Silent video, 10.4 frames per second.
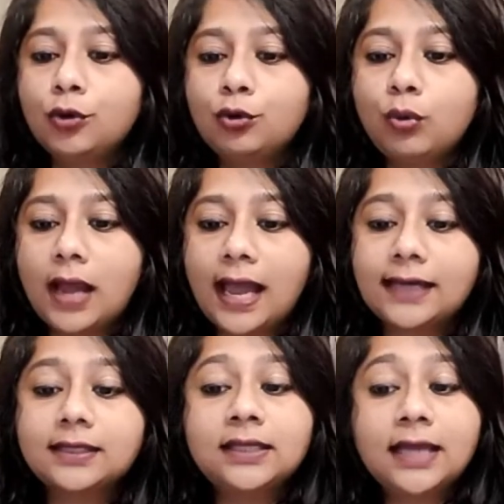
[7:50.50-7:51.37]
who
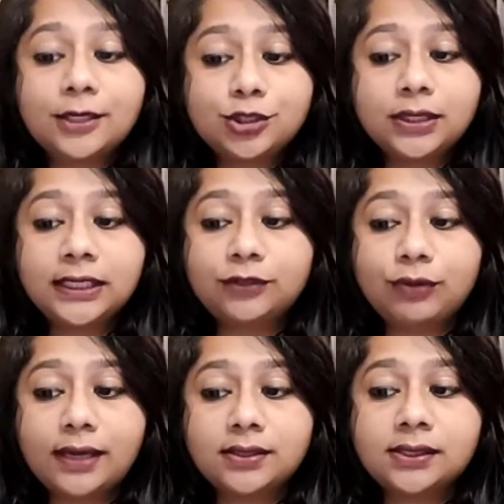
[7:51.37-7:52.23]
had allegedly
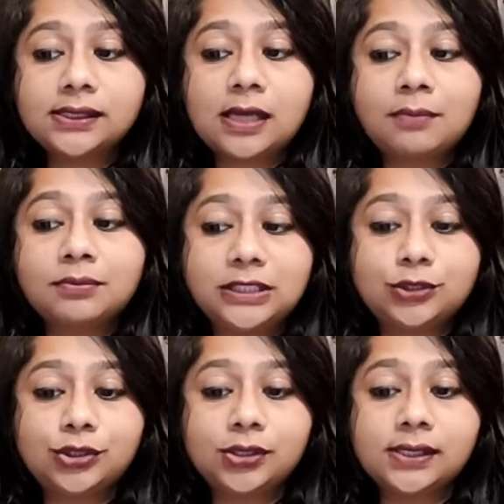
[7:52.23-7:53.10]
threatened some
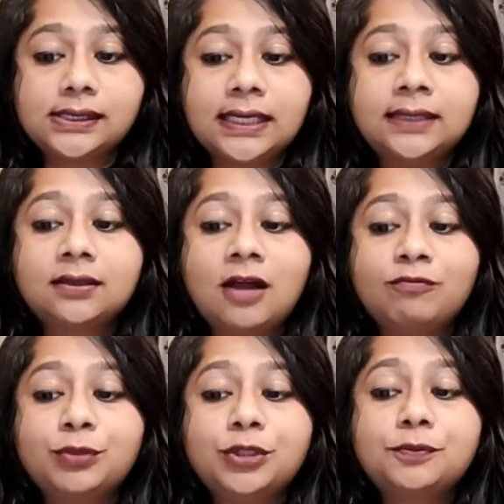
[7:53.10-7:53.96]
teachers in the
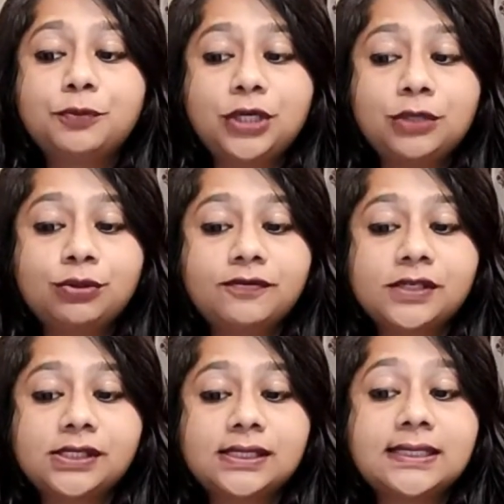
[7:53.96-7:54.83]
government
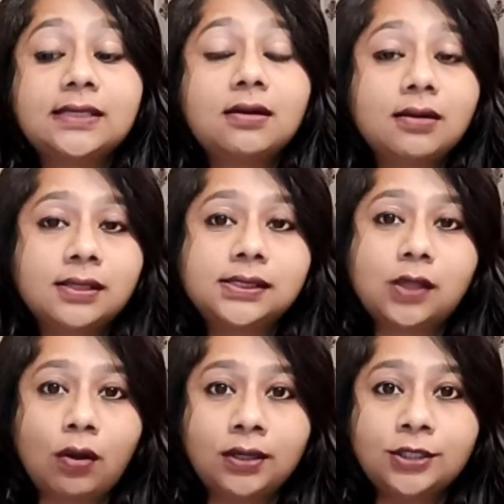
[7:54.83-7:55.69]
pre-university girls'
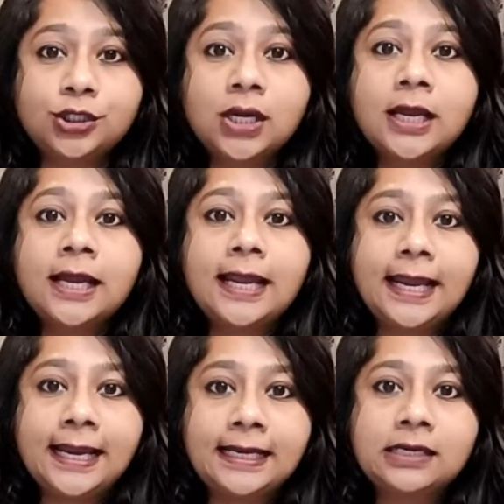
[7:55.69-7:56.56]
college
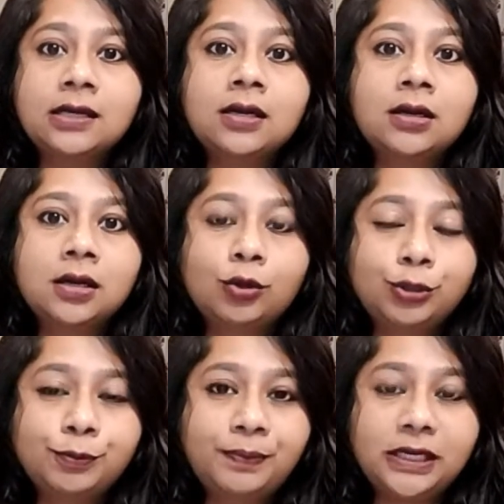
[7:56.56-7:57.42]
in
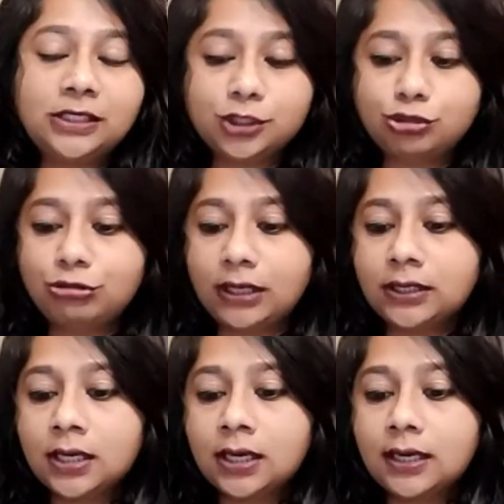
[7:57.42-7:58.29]
Udupi
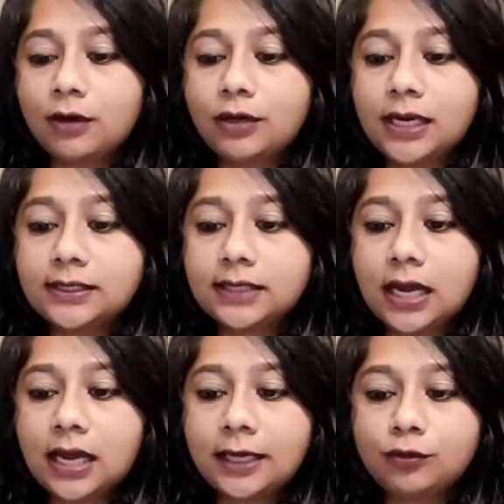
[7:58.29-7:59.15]
district. Now,
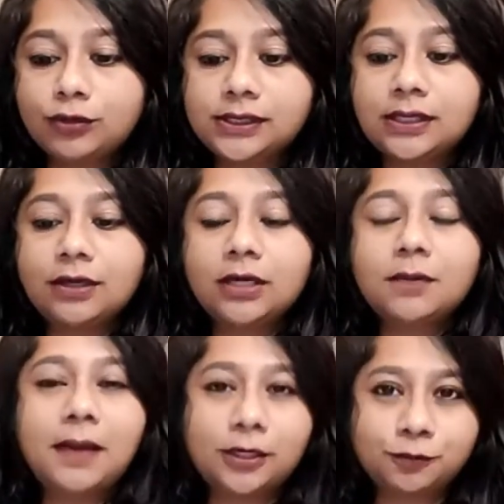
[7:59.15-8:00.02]
Karnataka High Court is hearing a
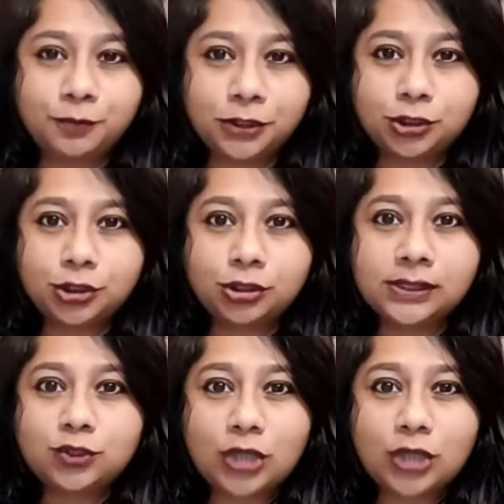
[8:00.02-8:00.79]
batch of petitions